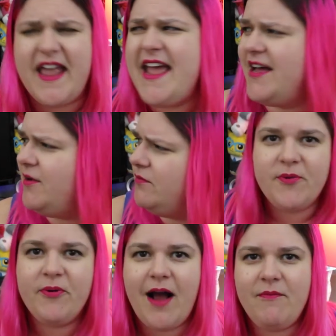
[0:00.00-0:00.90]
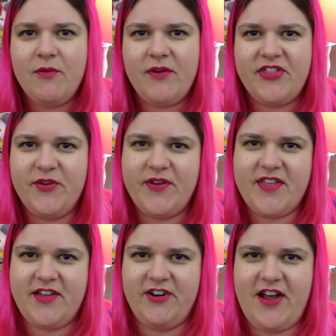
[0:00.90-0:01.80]
Damn! The problem with doing
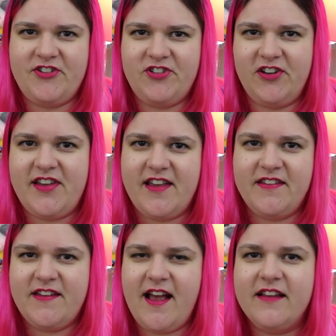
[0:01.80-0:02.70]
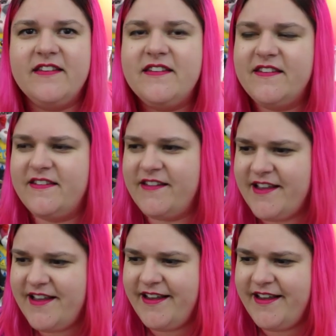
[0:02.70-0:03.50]
the international taste tests